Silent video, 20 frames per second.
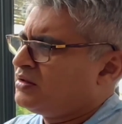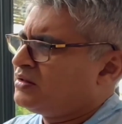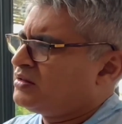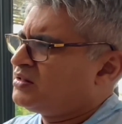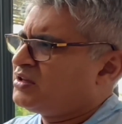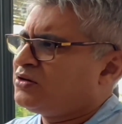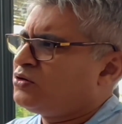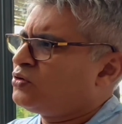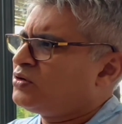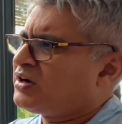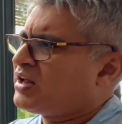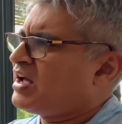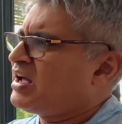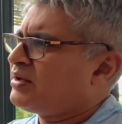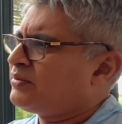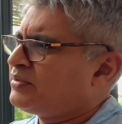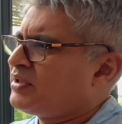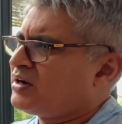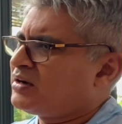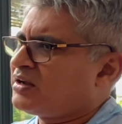they don't
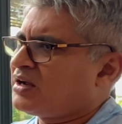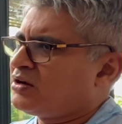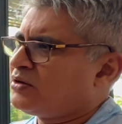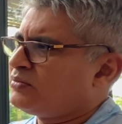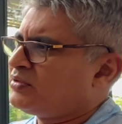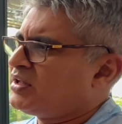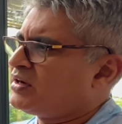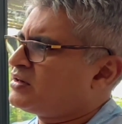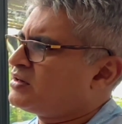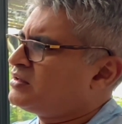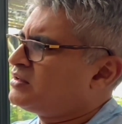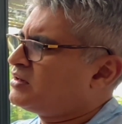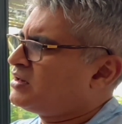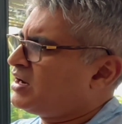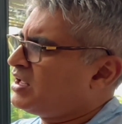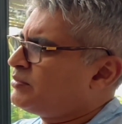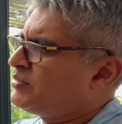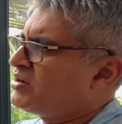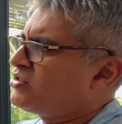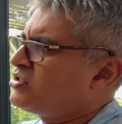have that kind of that
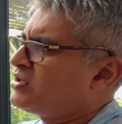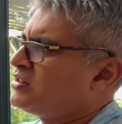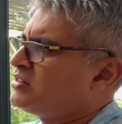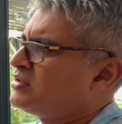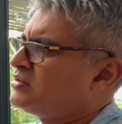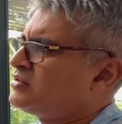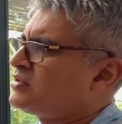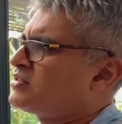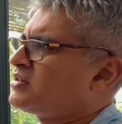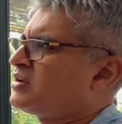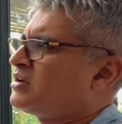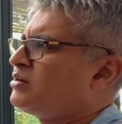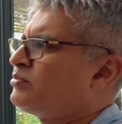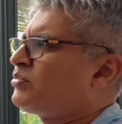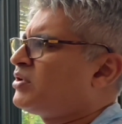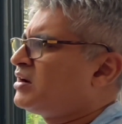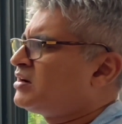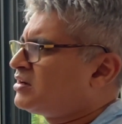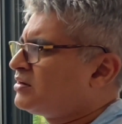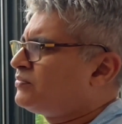climate change is the second
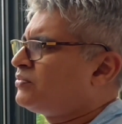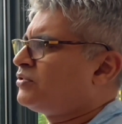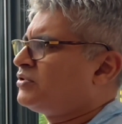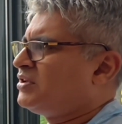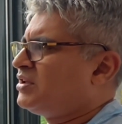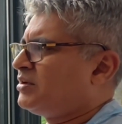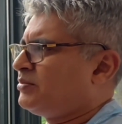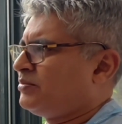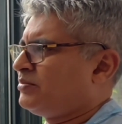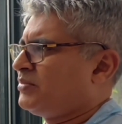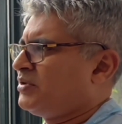priority for them